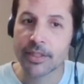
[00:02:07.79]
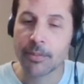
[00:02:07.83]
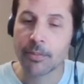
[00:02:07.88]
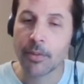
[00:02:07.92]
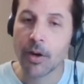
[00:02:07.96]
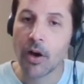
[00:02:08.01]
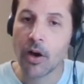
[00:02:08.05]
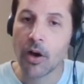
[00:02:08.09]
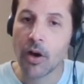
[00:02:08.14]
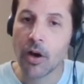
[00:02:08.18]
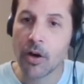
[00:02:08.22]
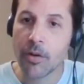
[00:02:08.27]
I'm
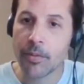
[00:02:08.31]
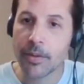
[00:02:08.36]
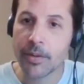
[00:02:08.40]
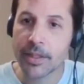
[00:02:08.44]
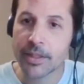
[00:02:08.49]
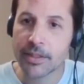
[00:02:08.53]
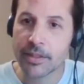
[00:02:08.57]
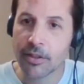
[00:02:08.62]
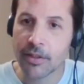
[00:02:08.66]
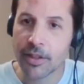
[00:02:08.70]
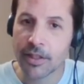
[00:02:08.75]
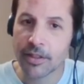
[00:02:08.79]

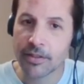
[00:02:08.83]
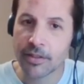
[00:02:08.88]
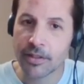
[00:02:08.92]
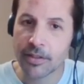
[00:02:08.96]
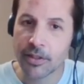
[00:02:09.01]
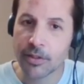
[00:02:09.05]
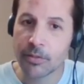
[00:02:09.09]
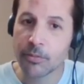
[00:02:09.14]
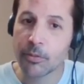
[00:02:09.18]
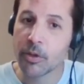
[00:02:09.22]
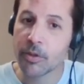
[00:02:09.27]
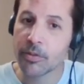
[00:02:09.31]
always looking to
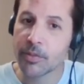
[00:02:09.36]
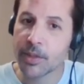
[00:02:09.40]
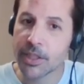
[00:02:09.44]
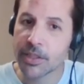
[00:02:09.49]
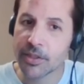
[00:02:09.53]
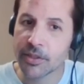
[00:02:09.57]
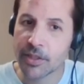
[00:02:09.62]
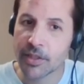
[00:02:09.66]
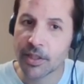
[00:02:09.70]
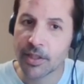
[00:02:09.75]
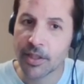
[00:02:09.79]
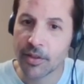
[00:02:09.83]
do more
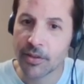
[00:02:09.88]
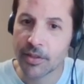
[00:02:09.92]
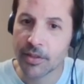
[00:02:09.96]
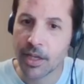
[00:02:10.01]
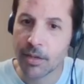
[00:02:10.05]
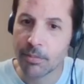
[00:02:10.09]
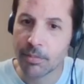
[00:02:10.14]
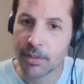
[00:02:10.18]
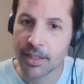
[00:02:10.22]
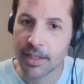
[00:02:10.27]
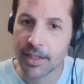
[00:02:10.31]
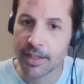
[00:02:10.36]
research on other
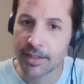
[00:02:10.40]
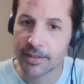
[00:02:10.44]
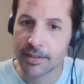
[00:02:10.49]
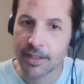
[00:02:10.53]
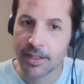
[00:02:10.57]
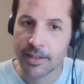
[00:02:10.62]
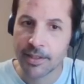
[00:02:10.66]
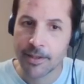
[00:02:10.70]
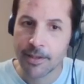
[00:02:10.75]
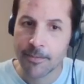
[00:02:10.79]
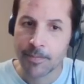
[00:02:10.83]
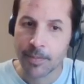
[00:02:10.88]
companies.
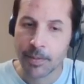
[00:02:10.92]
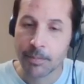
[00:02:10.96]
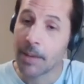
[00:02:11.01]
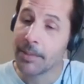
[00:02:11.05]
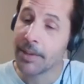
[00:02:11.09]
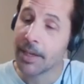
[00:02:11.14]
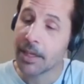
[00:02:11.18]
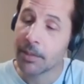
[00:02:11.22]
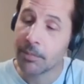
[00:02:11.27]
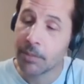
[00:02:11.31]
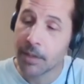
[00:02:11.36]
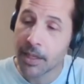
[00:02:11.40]

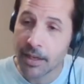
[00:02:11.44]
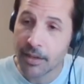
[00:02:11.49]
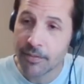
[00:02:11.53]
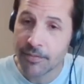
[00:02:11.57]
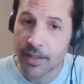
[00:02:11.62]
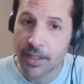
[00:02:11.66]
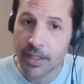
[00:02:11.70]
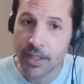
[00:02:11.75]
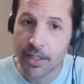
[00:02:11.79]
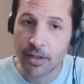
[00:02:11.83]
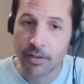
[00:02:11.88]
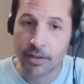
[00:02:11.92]
Maybe I can put out a
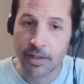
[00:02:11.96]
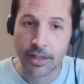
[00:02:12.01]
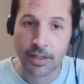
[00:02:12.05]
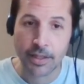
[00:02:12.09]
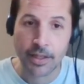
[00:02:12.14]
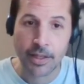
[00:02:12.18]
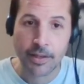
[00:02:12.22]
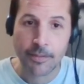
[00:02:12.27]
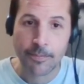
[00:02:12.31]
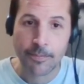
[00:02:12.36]
video on it.